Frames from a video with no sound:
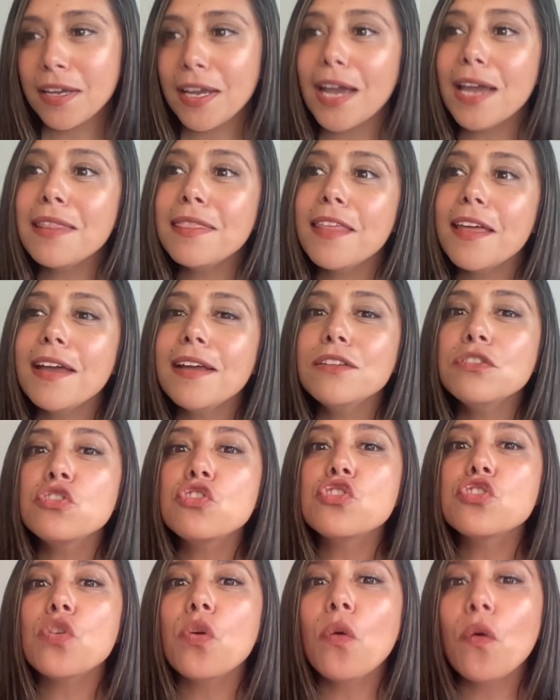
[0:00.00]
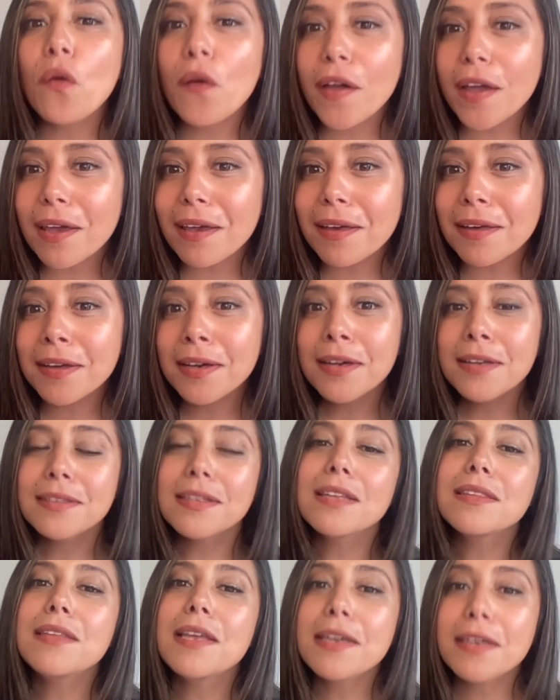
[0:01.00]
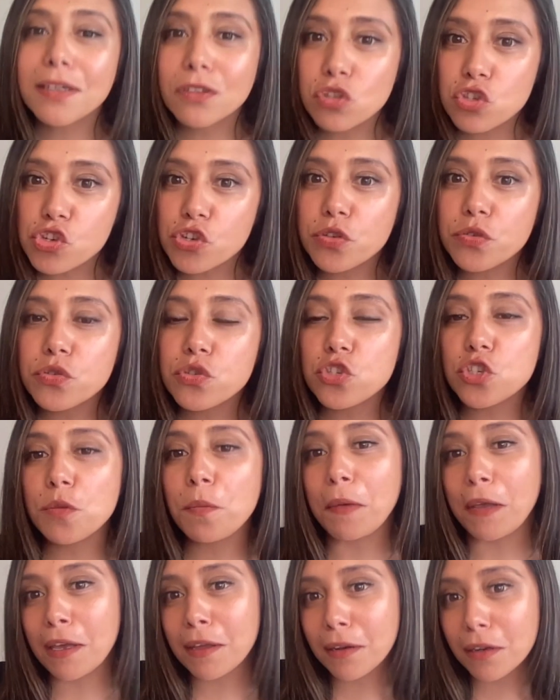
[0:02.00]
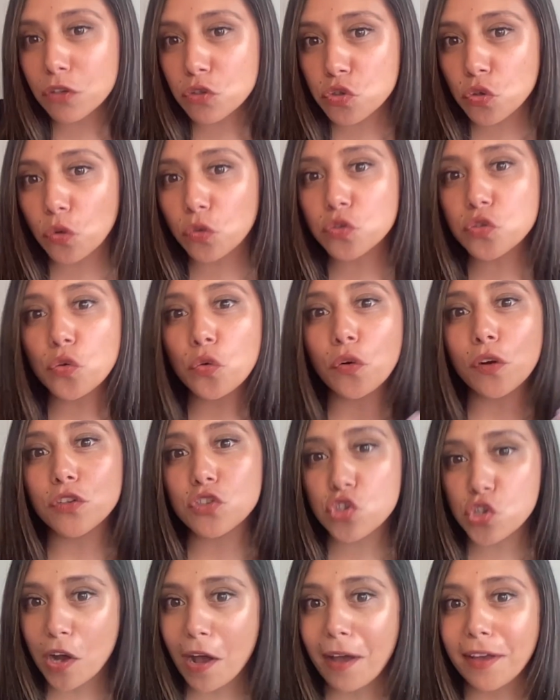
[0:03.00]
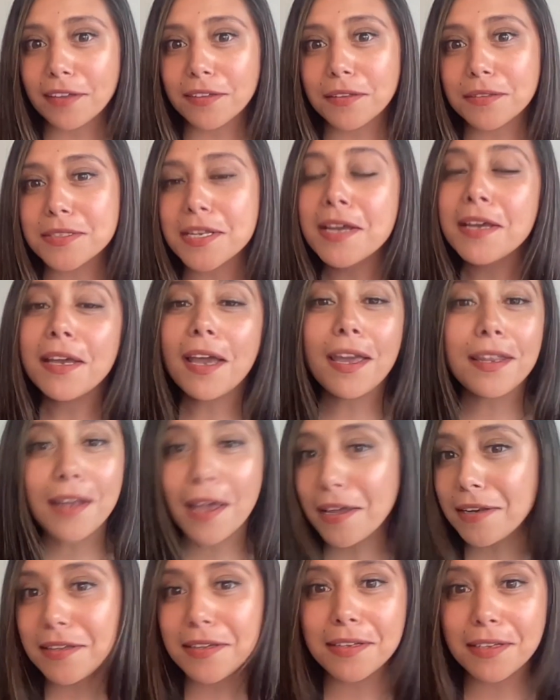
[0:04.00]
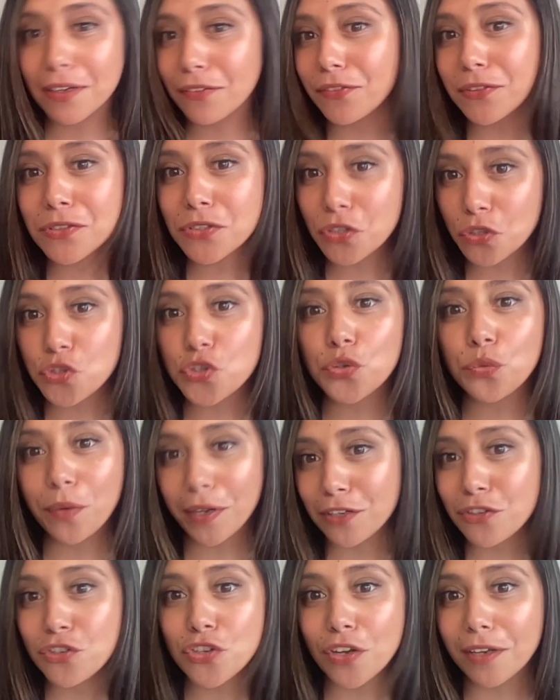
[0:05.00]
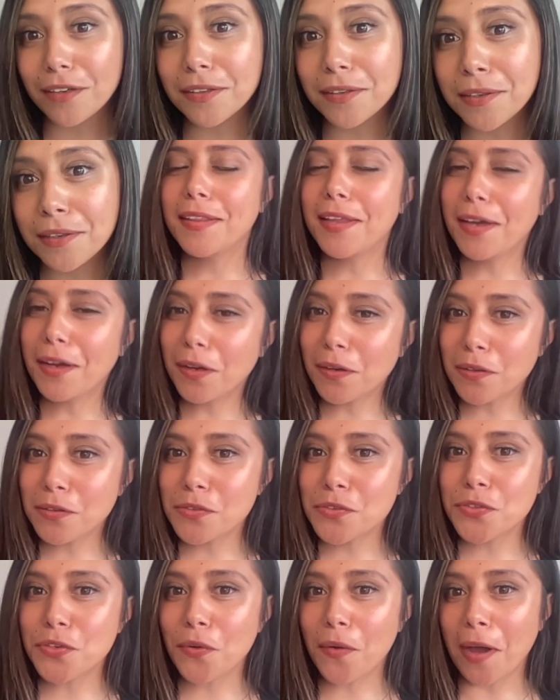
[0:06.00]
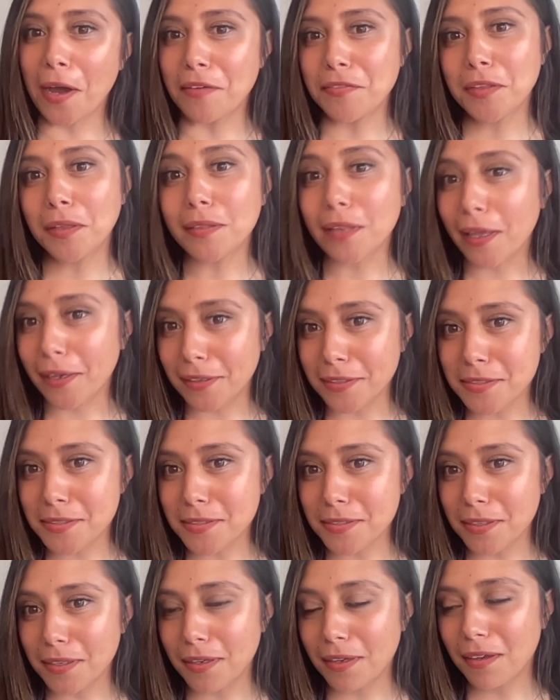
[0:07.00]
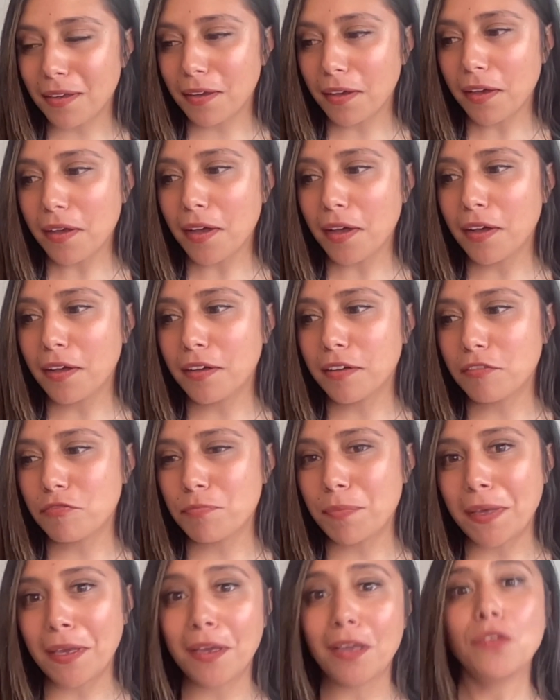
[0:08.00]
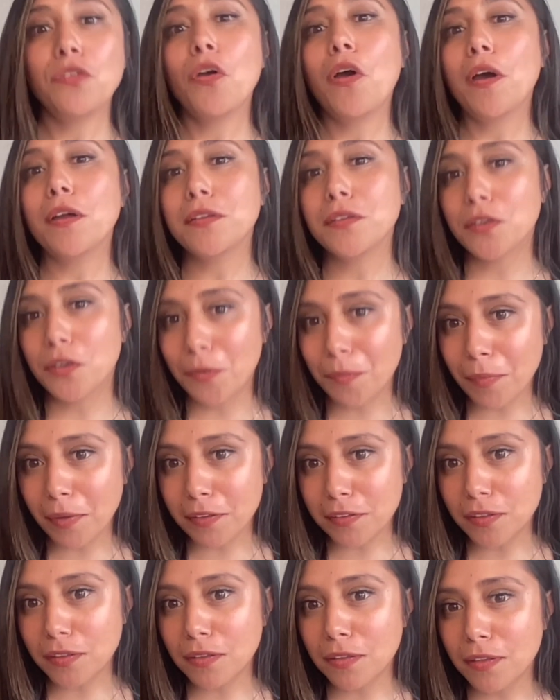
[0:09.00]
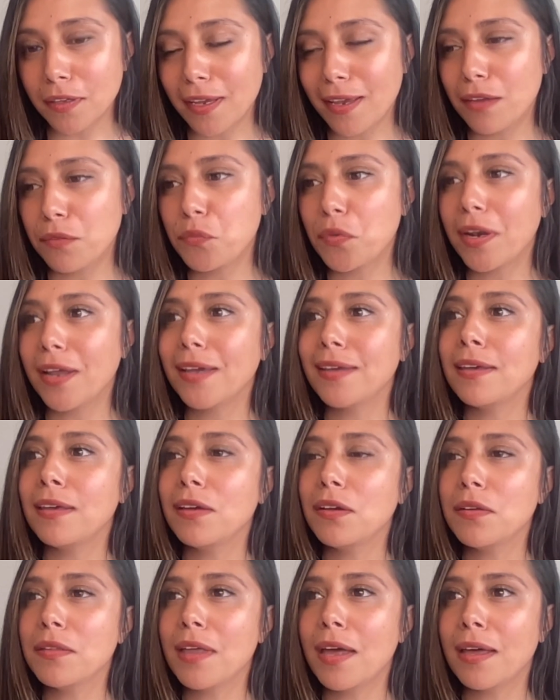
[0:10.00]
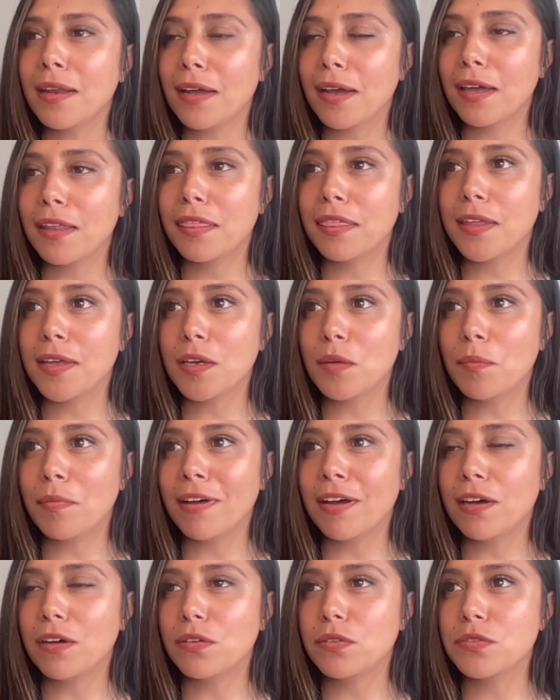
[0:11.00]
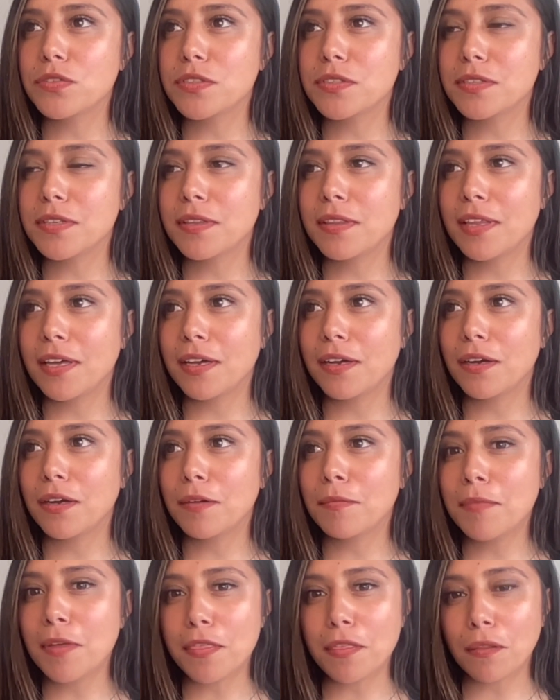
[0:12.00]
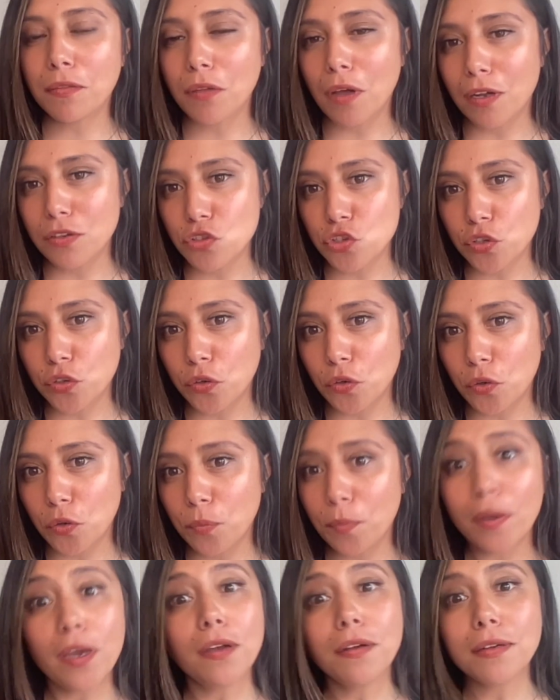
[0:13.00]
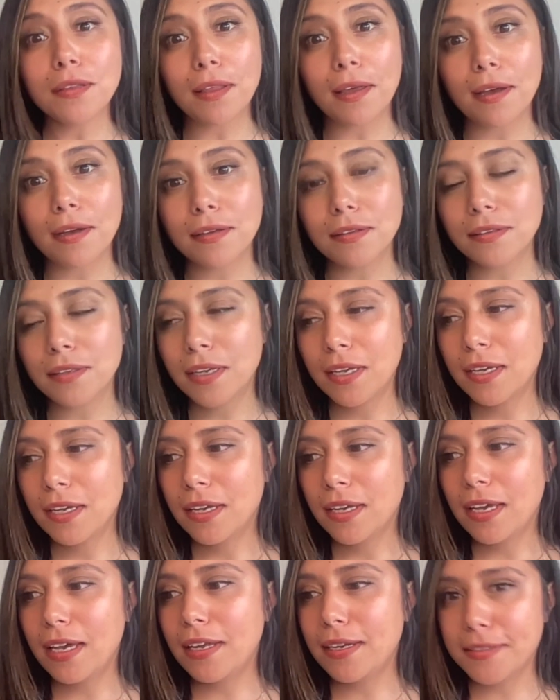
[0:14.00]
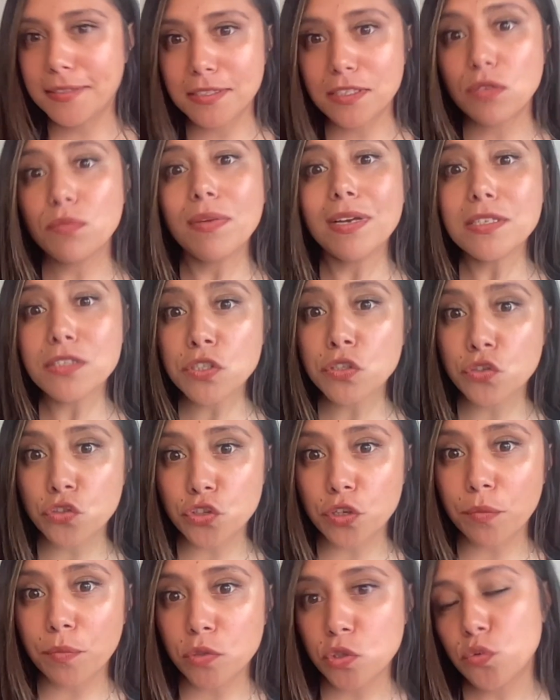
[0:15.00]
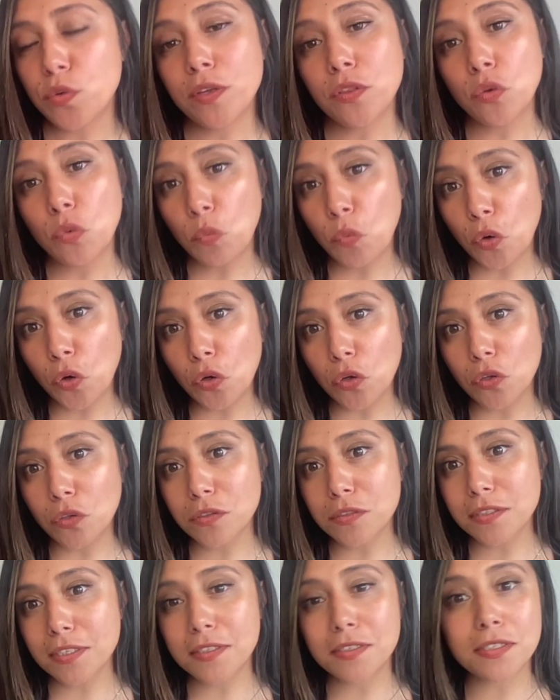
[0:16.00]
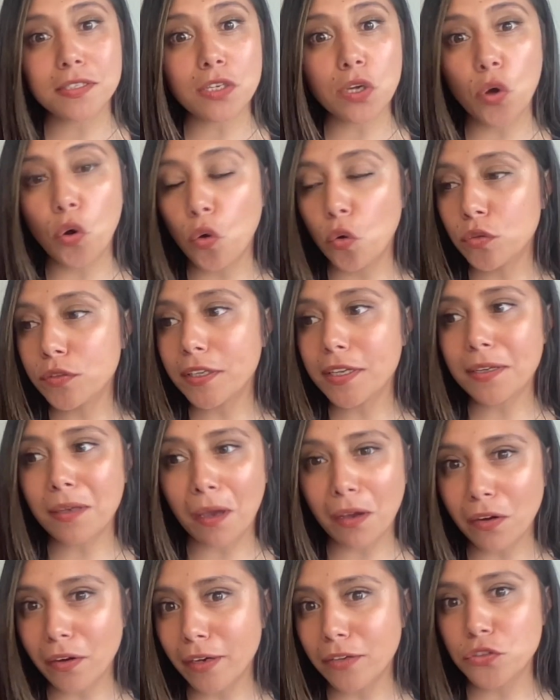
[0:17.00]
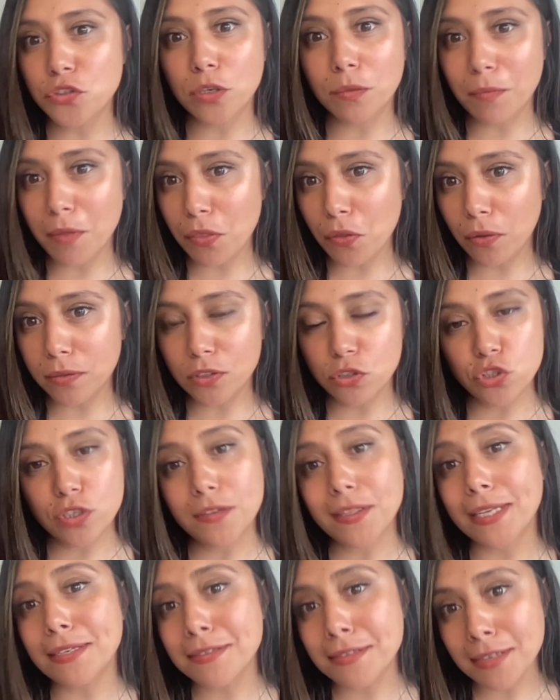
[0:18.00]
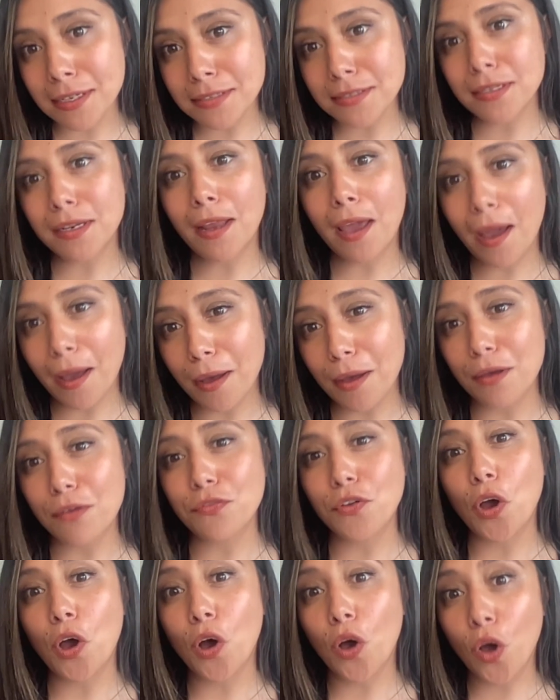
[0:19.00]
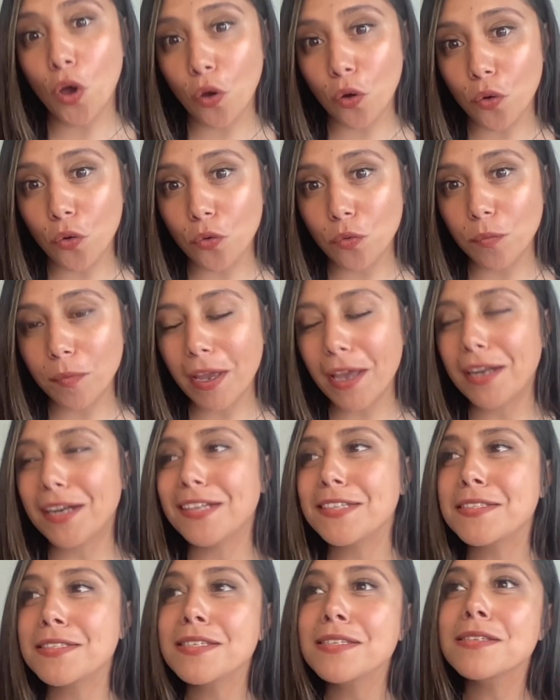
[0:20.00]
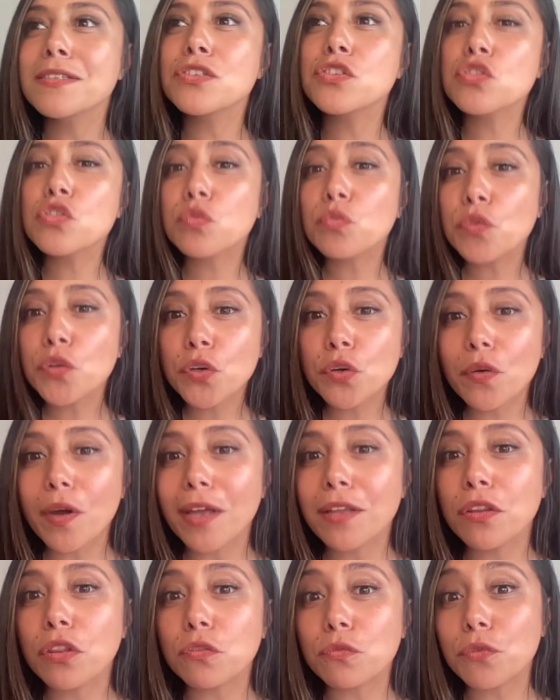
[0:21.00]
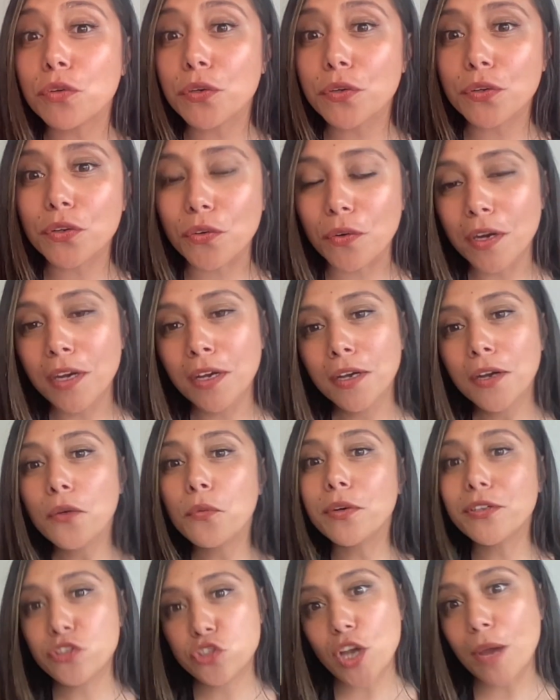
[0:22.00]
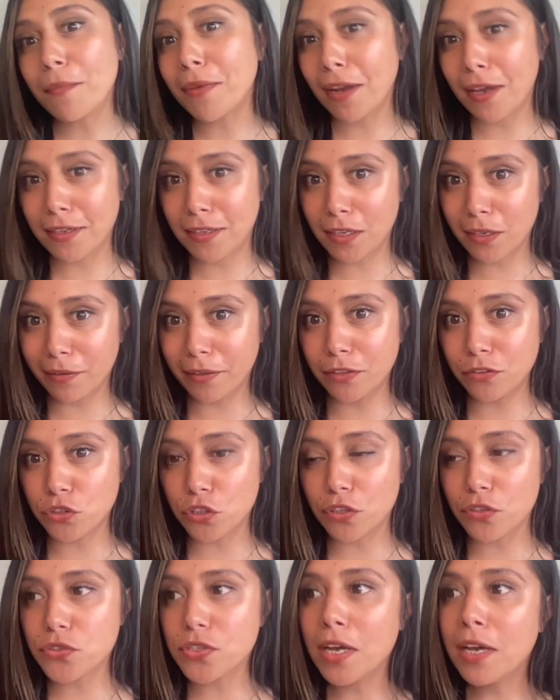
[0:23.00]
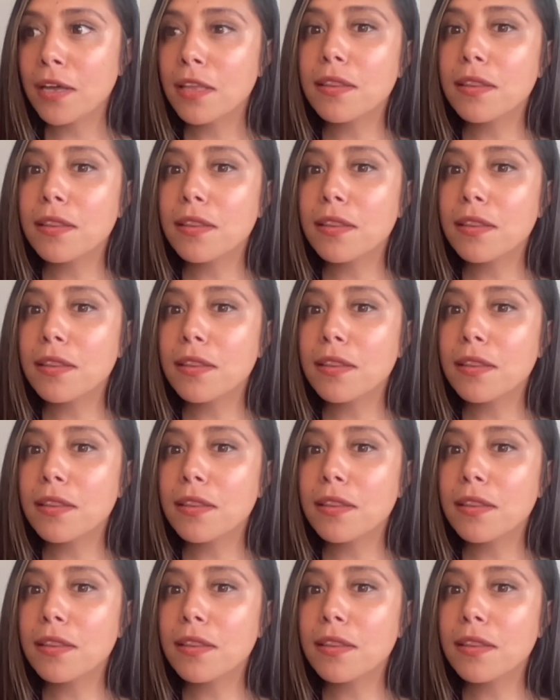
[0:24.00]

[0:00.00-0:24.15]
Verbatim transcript: And they enjoy that they can choose to be an adult or a child in any given situation. They also have the legacy of being non-committal. And when I hear that, I think about their mythological parallel and it's the messenger between the worlds. It's the only character in mythology that doesn't have a home. And I see this through and through with Gemini characters.